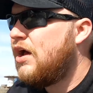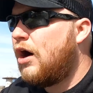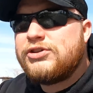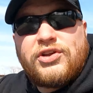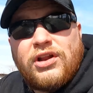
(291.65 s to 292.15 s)

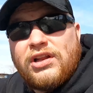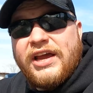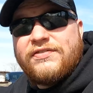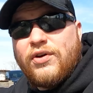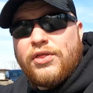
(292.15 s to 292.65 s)
Also, the
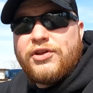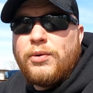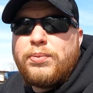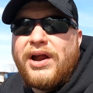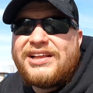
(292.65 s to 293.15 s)
link for the
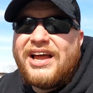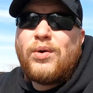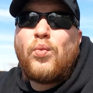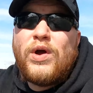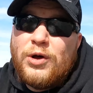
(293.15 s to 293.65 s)
third brake light
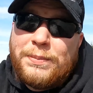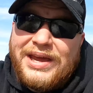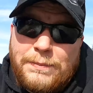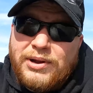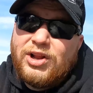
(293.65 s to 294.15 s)
will
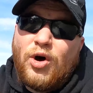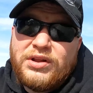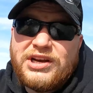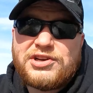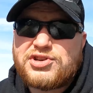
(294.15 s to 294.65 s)
be below
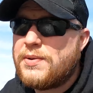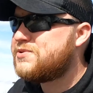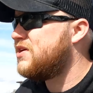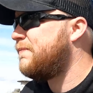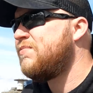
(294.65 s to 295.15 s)
in the
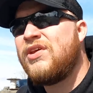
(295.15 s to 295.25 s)
description.